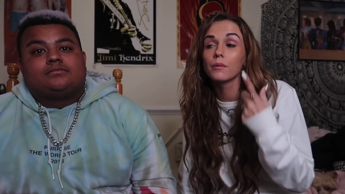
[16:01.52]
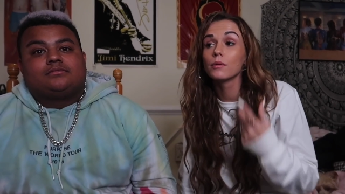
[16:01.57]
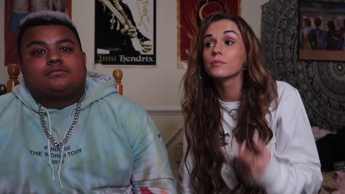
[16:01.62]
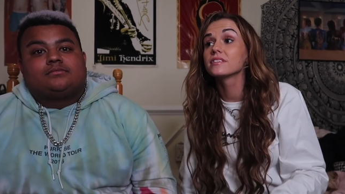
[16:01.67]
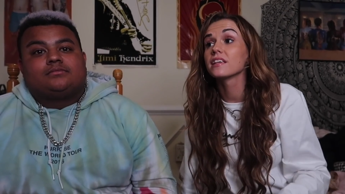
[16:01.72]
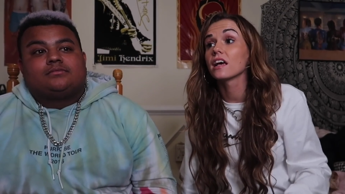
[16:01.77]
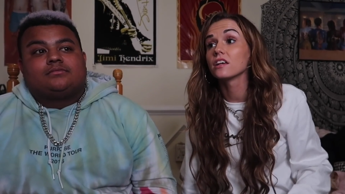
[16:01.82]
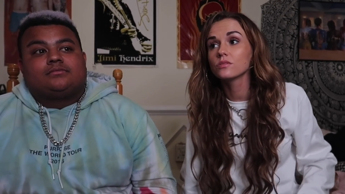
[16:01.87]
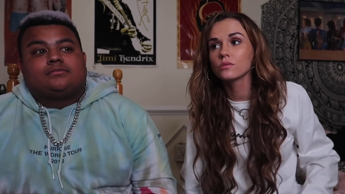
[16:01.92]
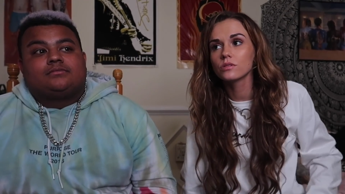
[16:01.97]
Speaker 1: I'm
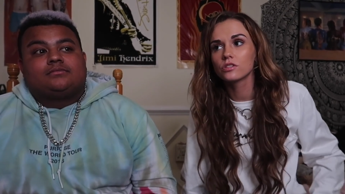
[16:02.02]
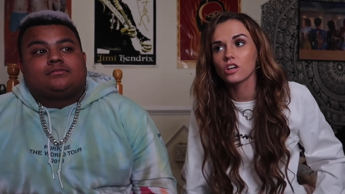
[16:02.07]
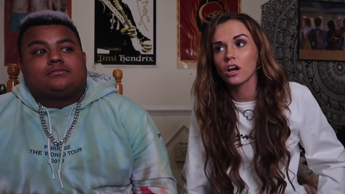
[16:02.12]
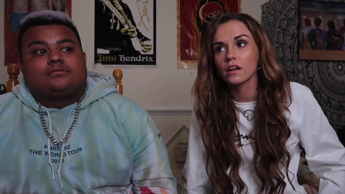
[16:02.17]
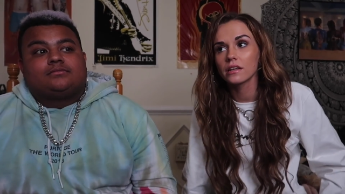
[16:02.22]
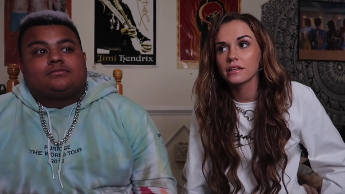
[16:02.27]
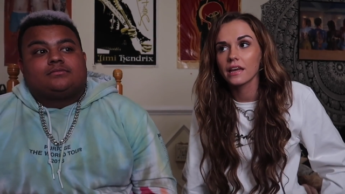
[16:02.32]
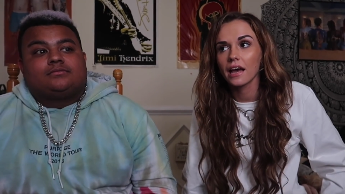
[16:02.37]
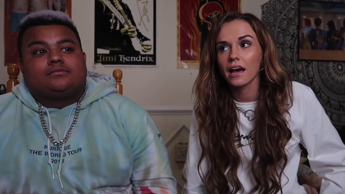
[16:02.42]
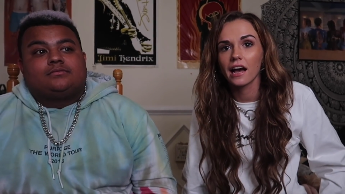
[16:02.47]
obsessed with
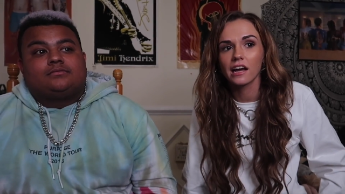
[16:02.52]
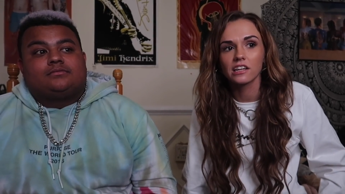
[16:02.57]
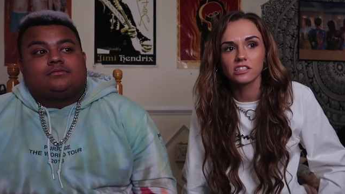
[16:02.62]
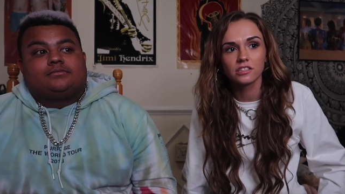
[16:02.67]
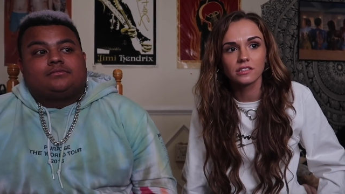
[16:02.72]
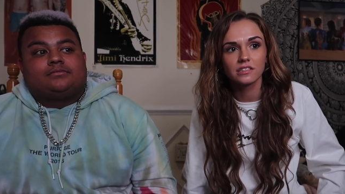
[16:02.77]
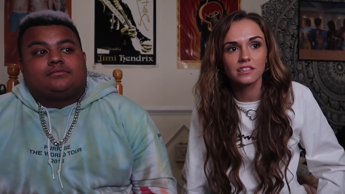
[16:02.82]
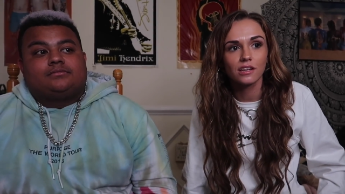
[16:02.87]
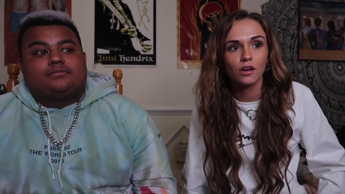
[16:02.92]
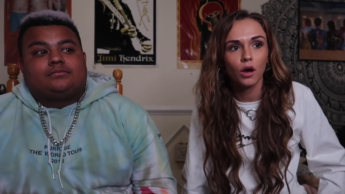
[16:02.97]
Johnny Cash.
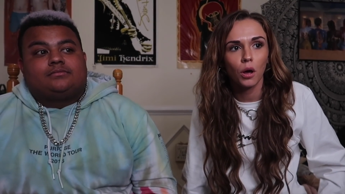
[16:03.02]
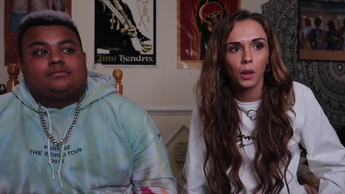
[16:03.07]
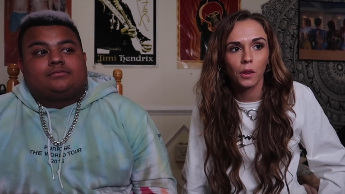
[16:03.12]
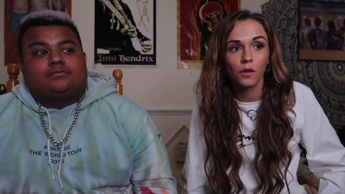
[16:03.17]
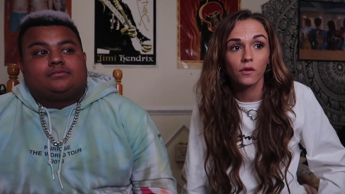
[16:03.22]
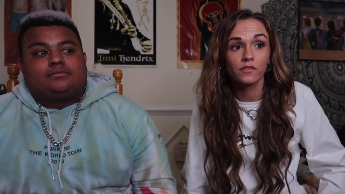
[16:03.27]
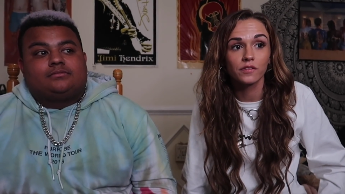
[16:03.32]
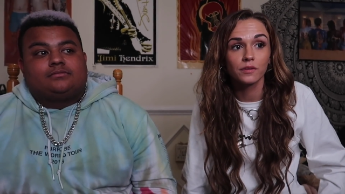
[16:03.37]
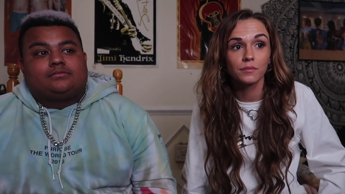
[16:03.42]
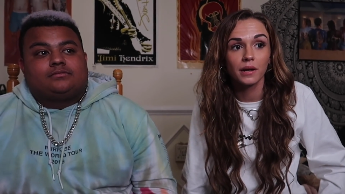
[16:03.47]
He's like all
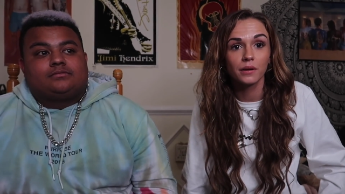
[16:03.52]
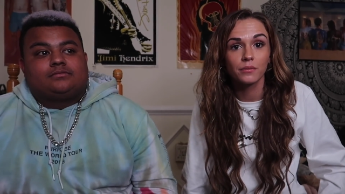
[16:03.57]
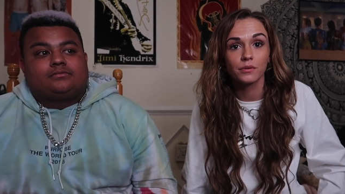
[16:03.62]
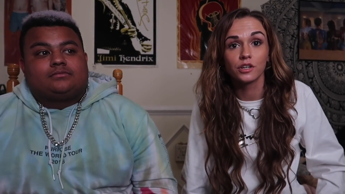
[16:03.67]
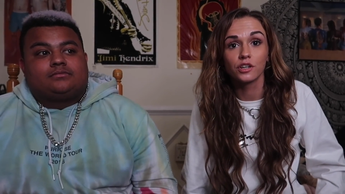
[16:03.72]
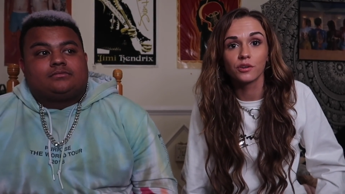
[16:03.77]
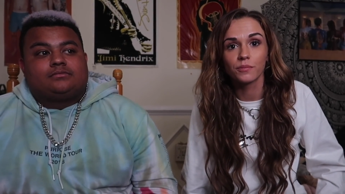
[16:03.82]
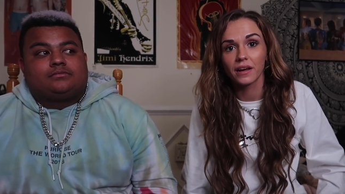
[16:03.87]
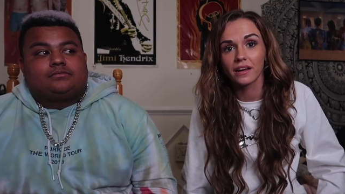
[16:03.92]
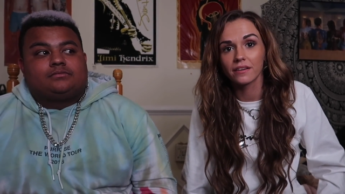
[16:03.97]
over my
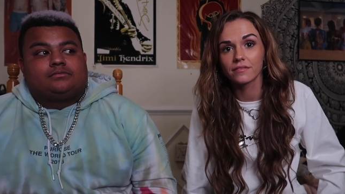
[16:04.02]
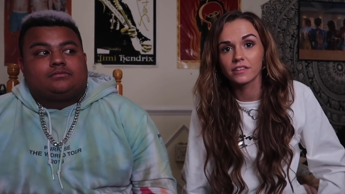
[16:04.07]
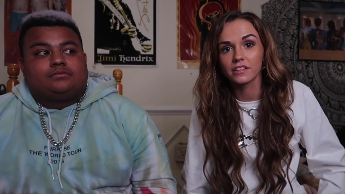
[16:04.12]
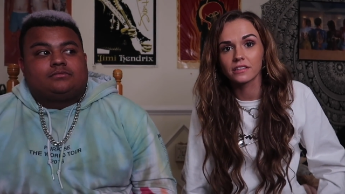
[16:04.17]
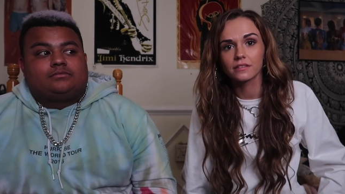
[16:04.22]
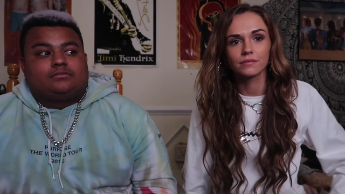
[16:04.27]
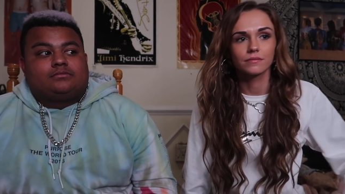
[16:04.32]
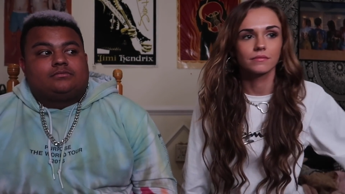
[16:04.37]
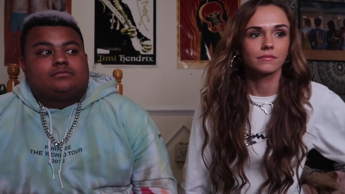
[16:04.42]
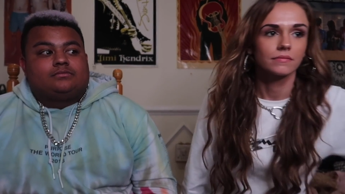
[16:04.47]
room. I have like